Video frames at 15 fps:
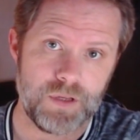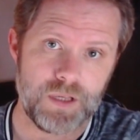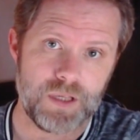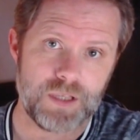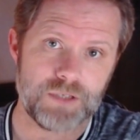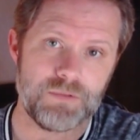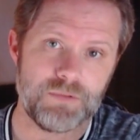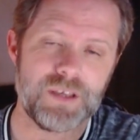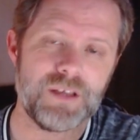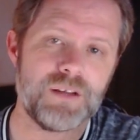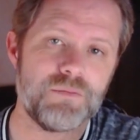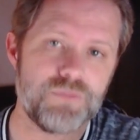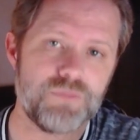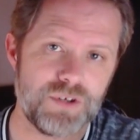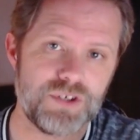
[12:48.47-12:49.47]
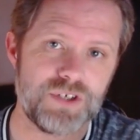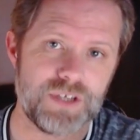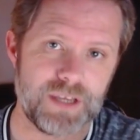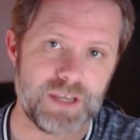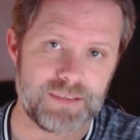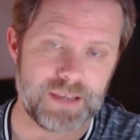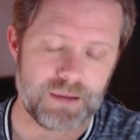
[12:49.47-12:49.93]
So we can
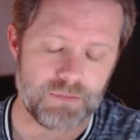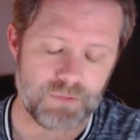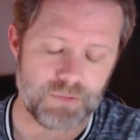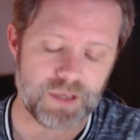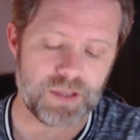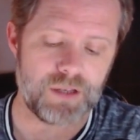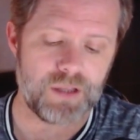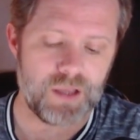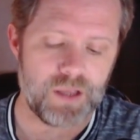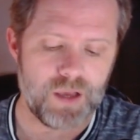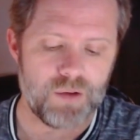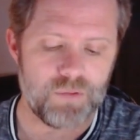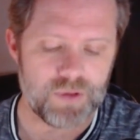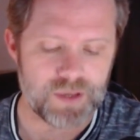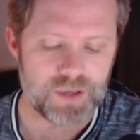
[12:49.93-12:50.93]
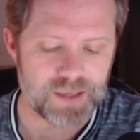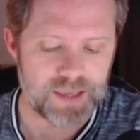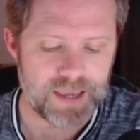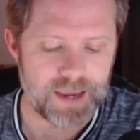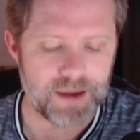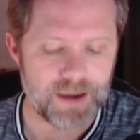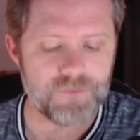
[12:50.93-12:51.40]
appreciate that. We can we can
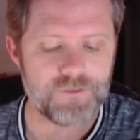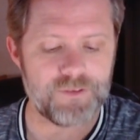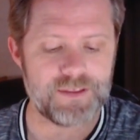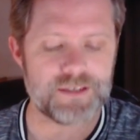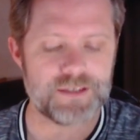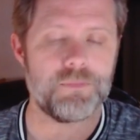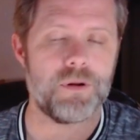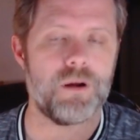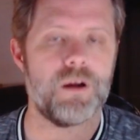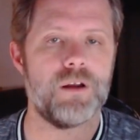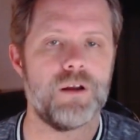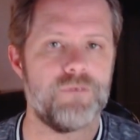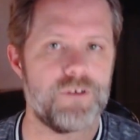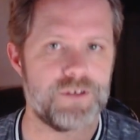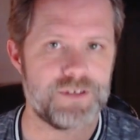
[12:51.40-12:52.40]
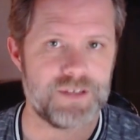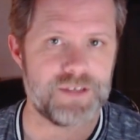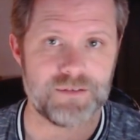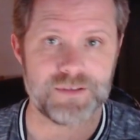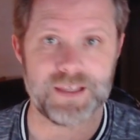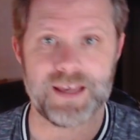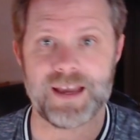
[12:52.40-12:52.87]
care for this part of
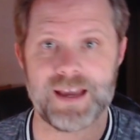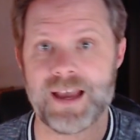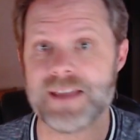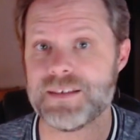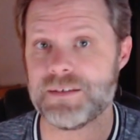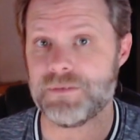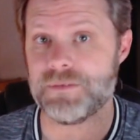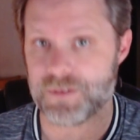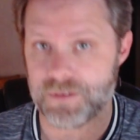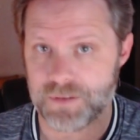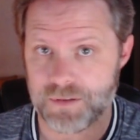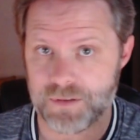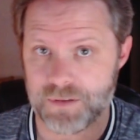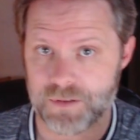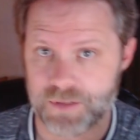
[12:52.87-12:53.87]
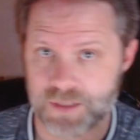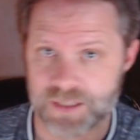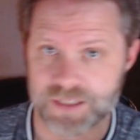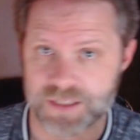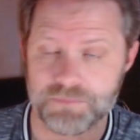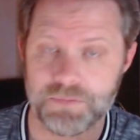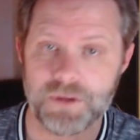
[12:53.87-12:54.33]
ourselves that hasn't
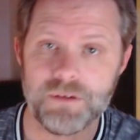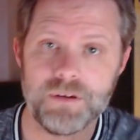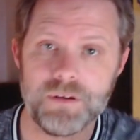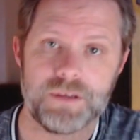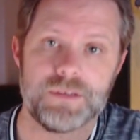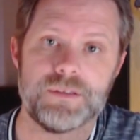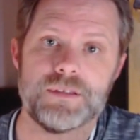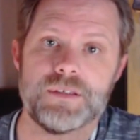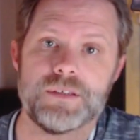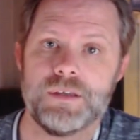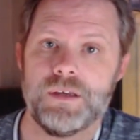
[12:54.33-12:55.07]
experienced